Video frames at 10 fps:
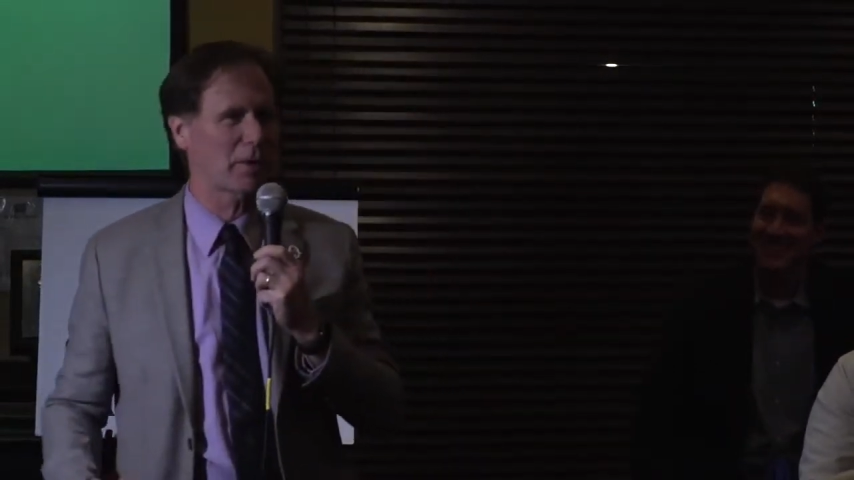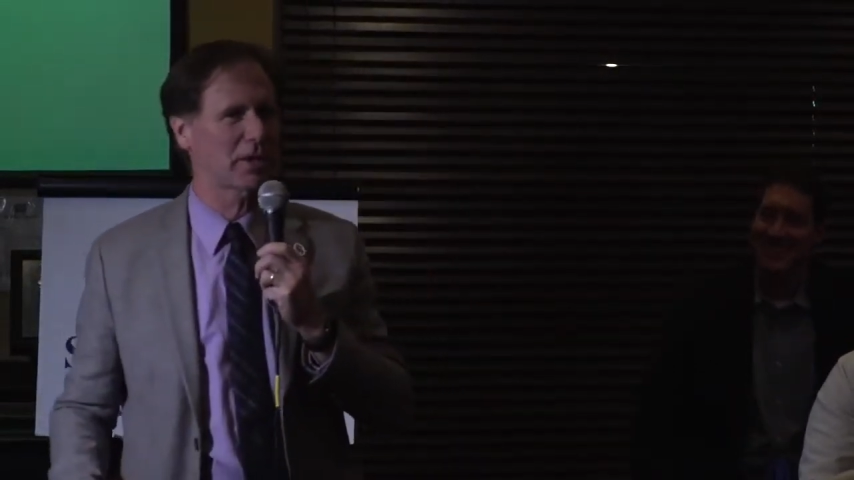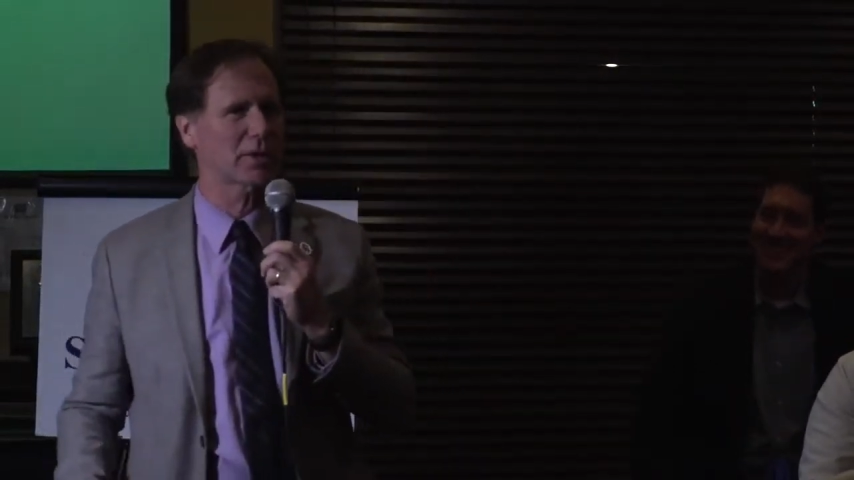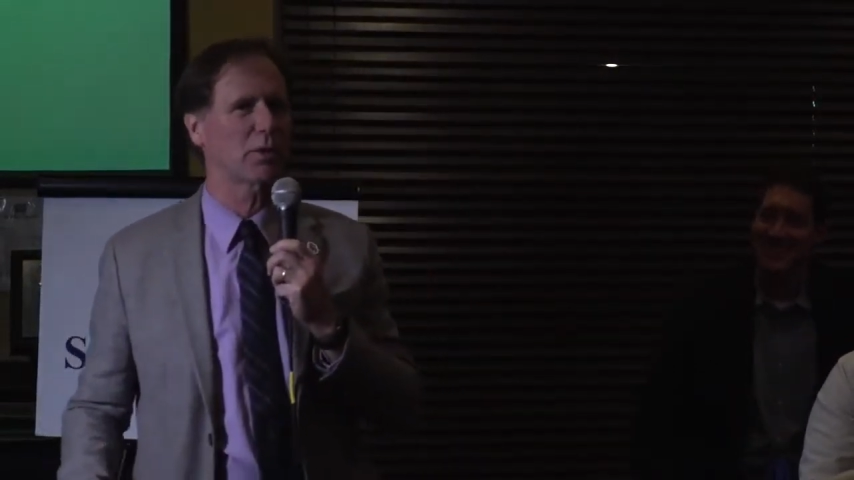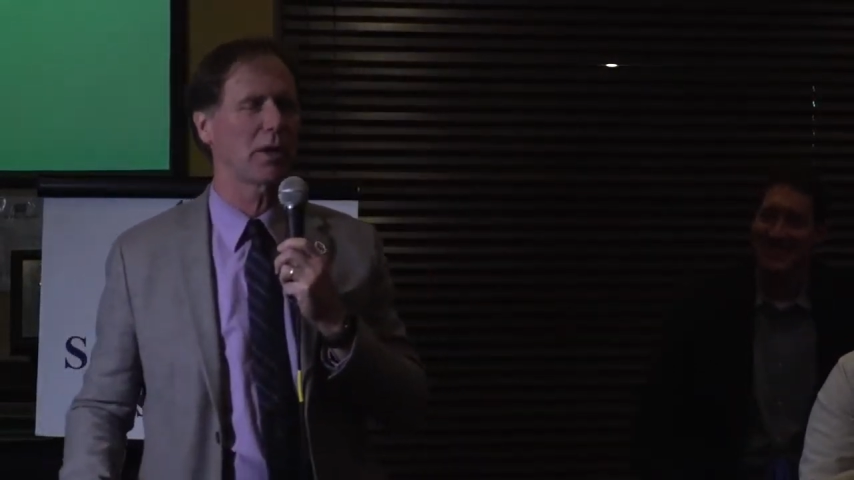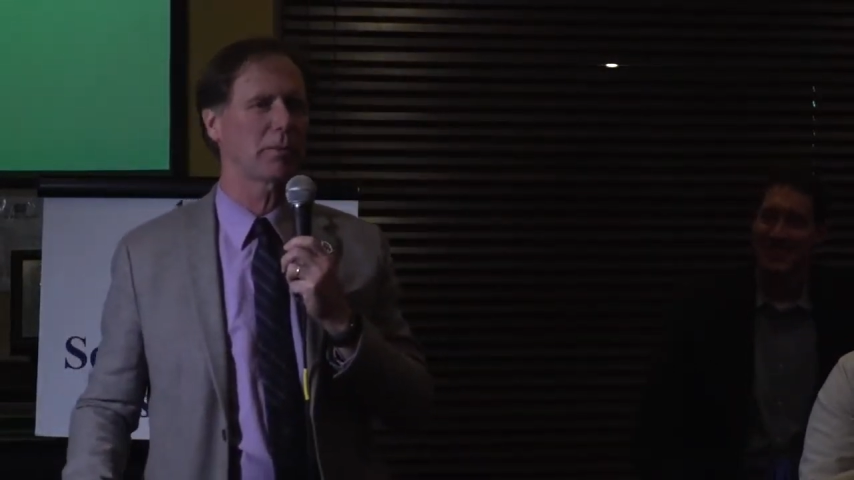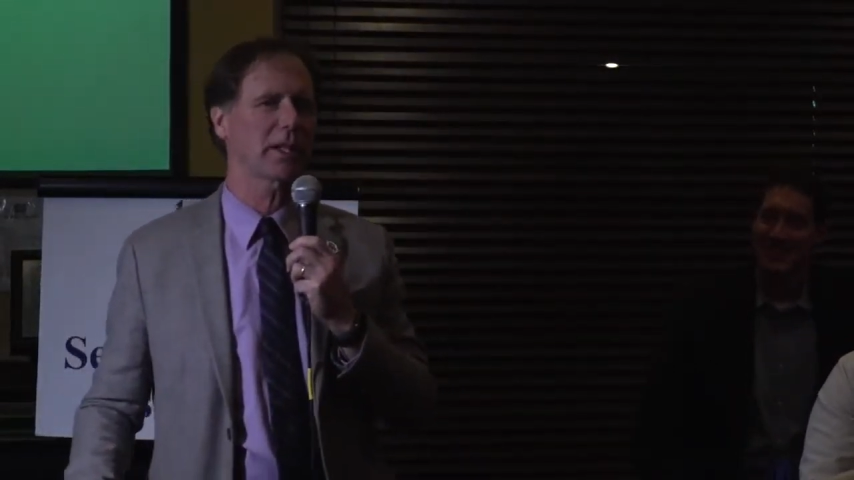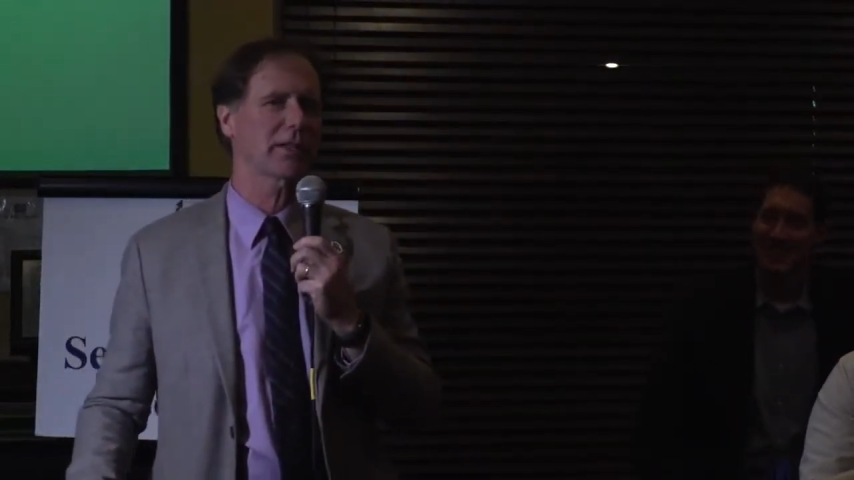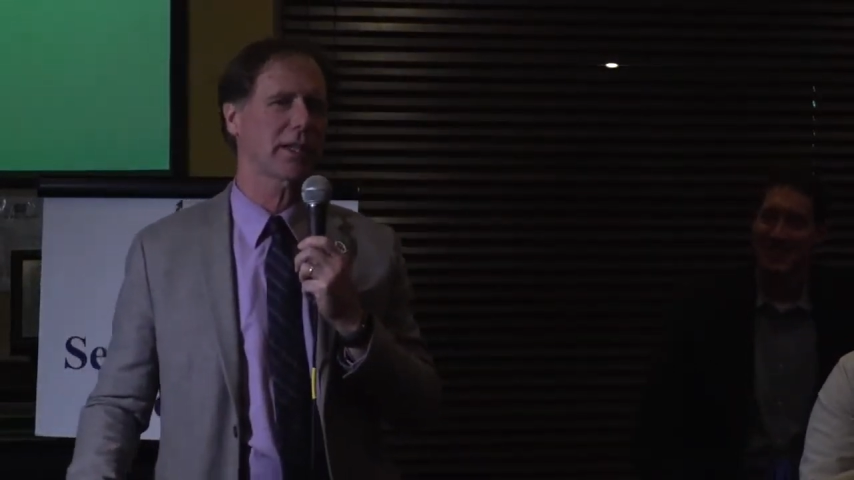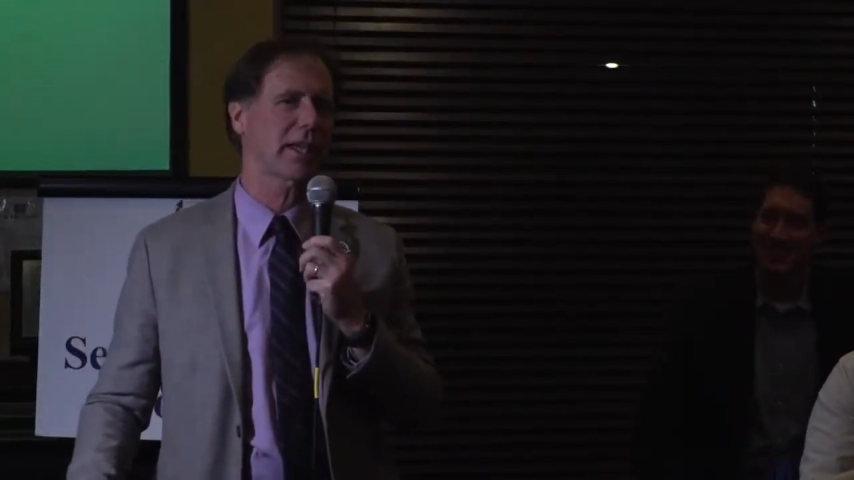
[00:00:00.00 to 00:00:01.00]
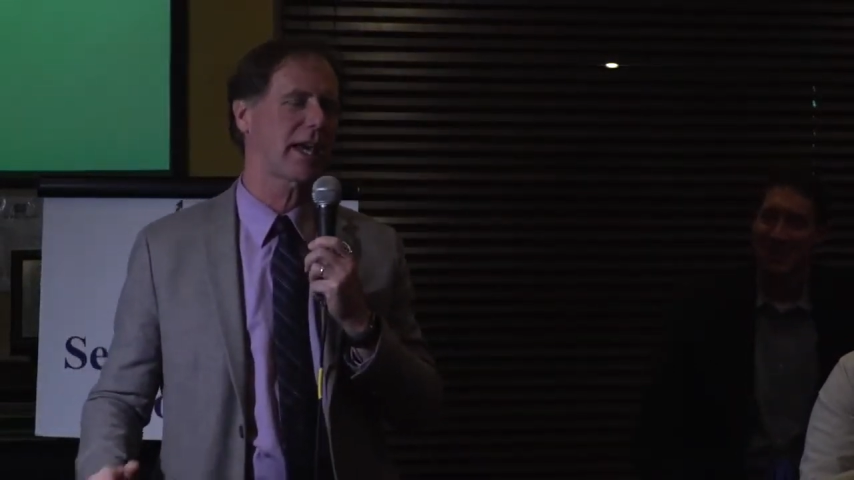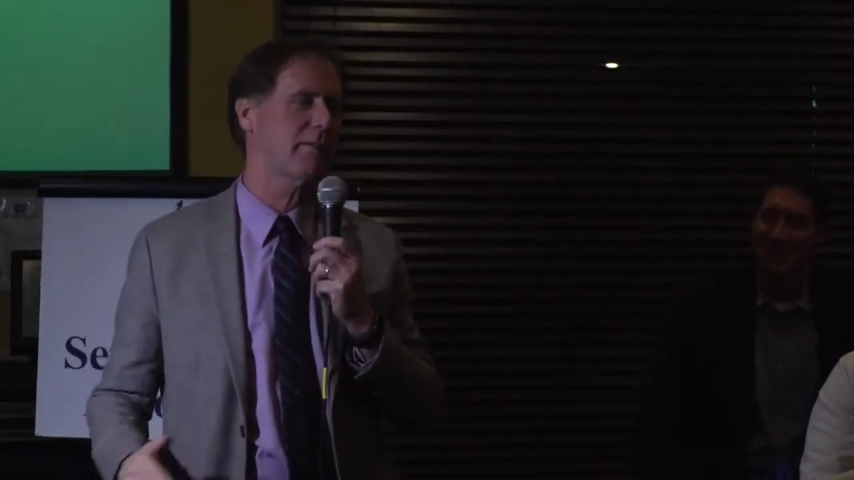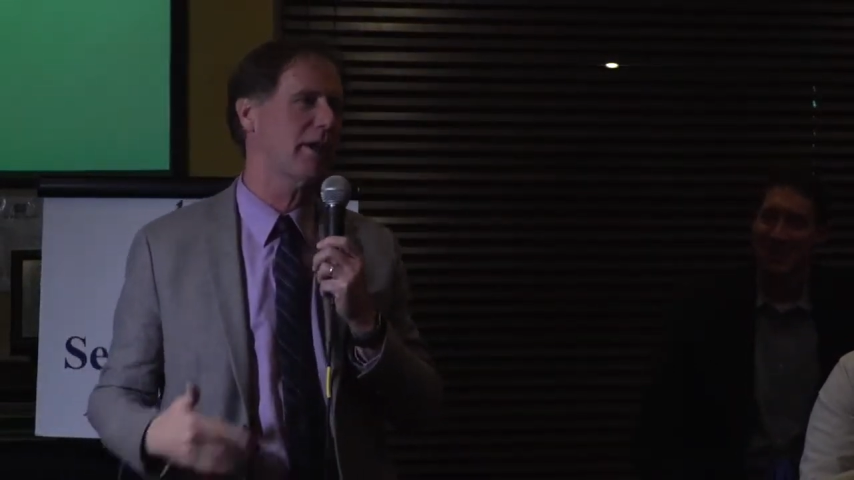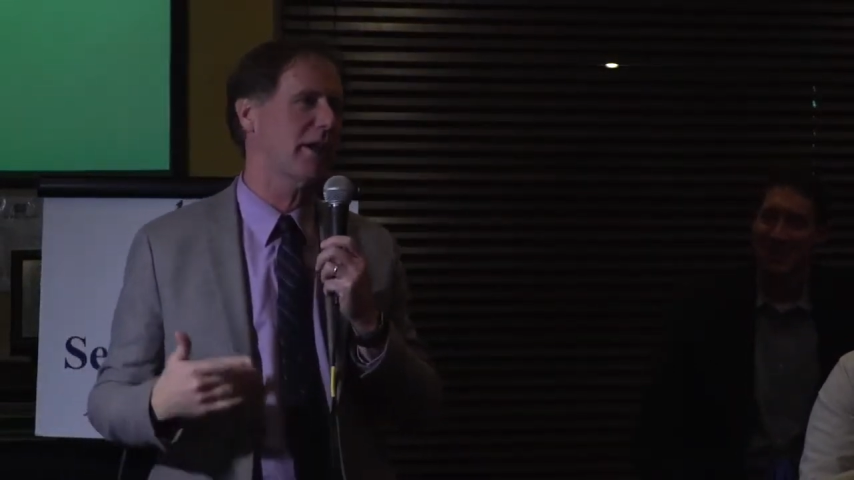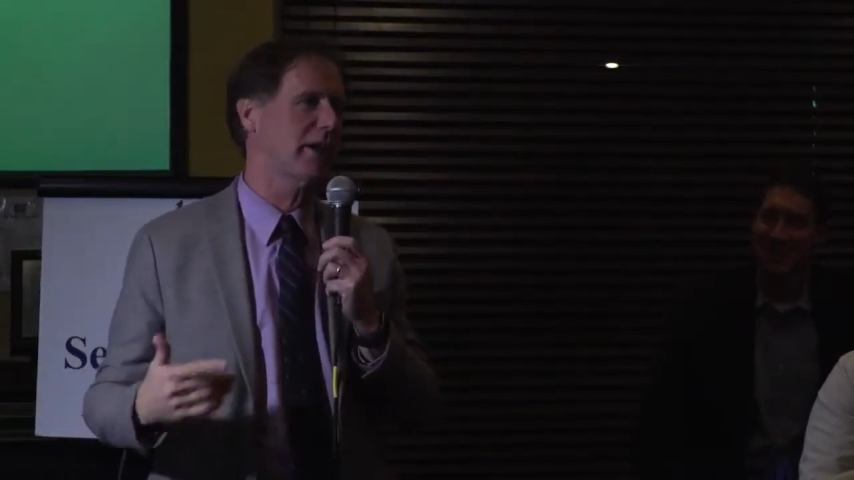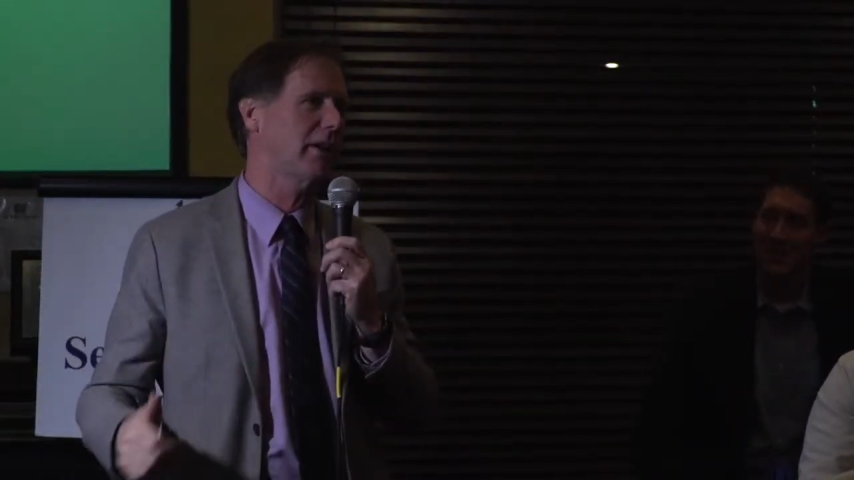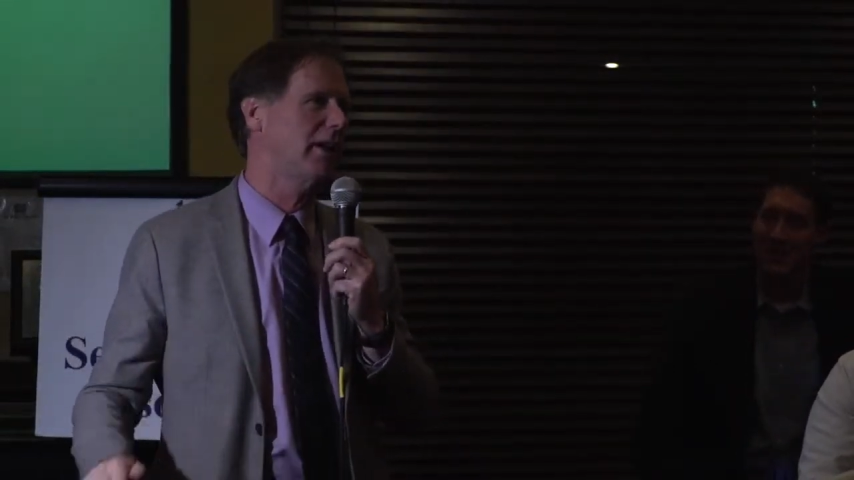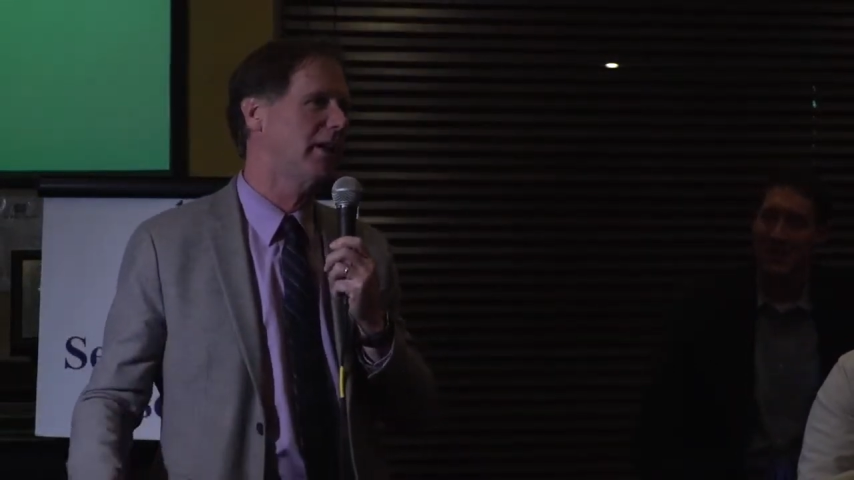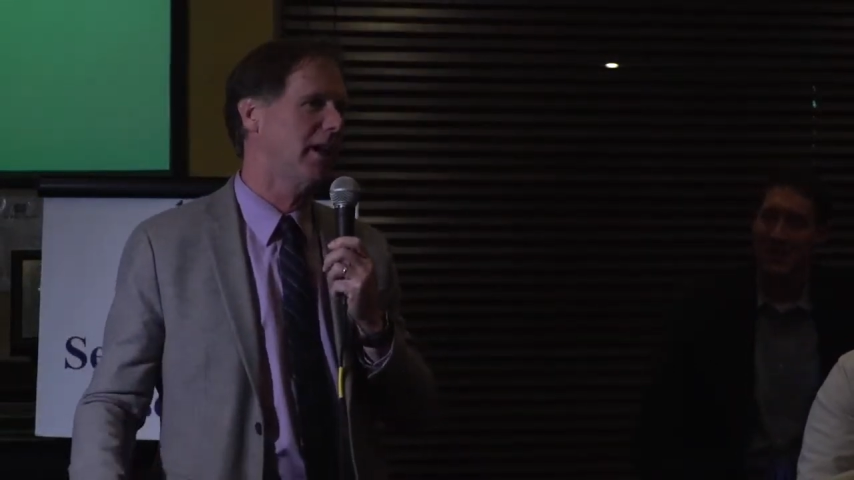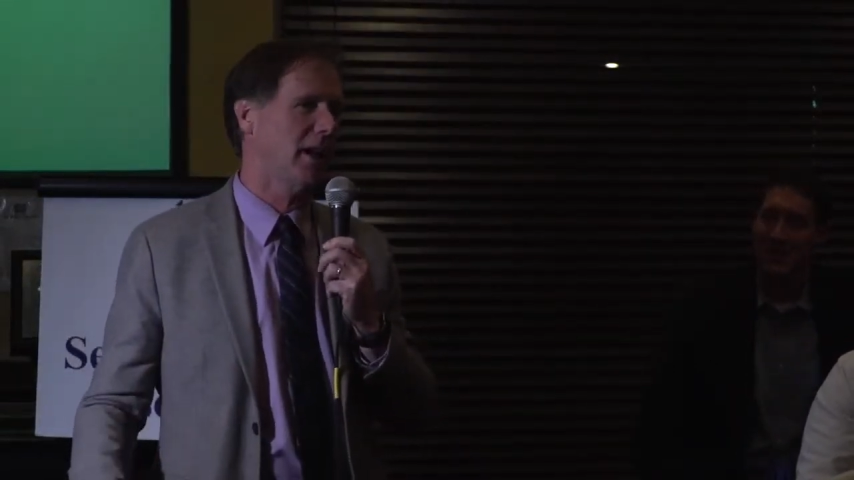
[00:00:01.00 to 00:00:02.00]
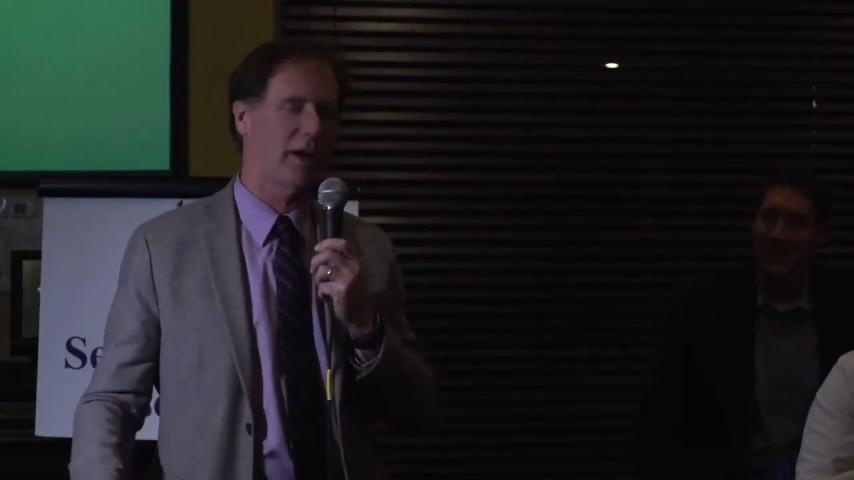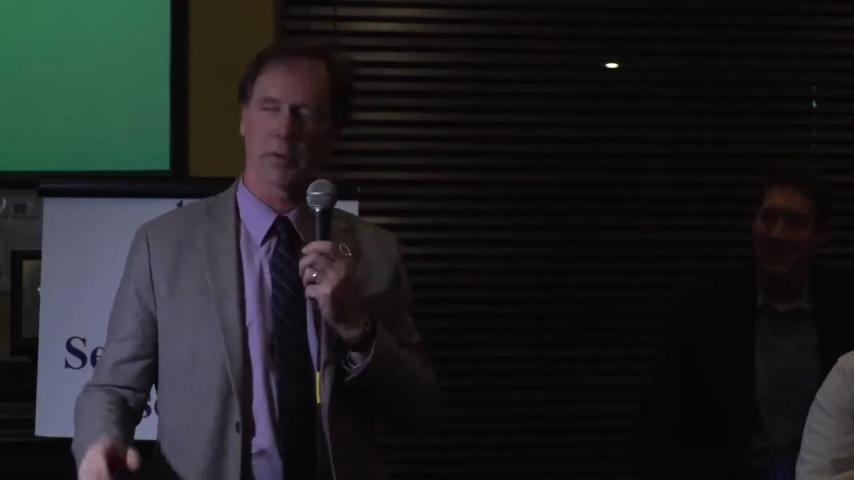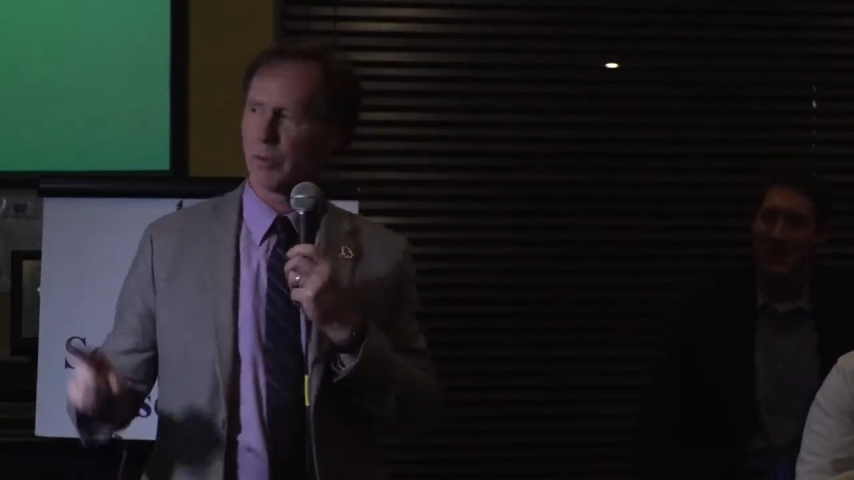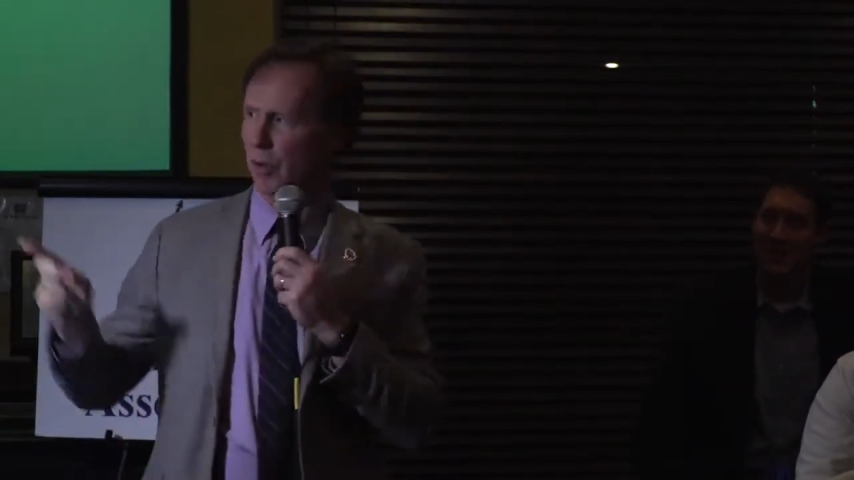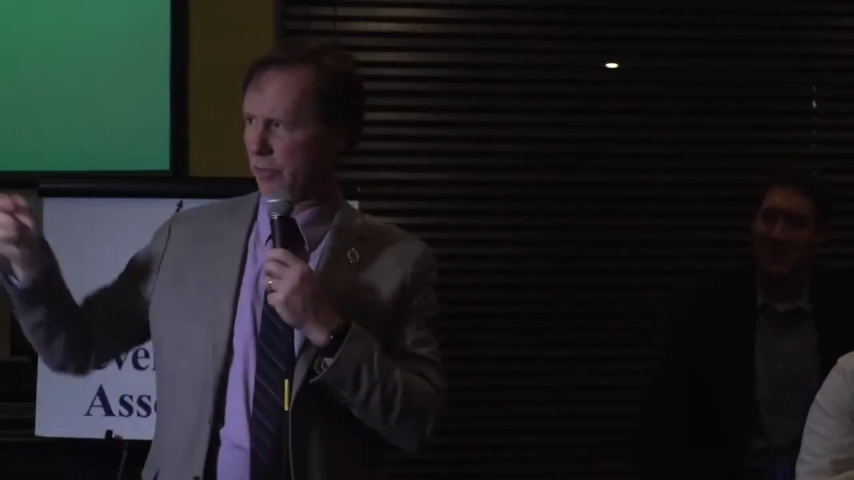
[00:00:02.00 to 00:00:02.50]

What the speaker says: to this one because I came here, we were